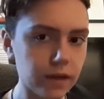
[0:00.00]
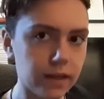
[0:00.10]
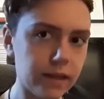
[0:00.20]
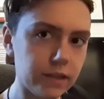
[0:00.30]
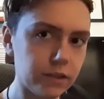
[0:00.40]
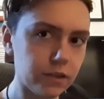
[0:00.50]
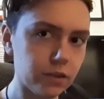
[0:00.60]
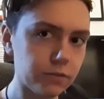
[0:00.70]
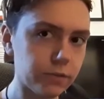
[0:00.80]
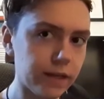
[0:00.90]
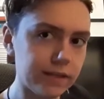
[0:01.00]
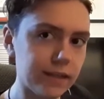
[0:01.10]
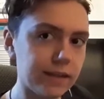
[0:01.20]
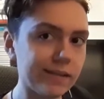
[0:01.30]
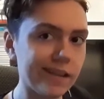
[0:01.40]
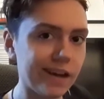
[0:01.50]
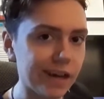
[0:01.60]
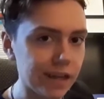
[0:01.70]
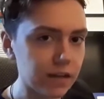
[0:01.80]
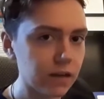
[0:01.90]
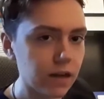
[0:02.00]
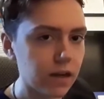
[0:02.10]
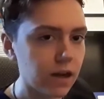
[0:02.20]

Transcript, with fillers: And then you wait in a line.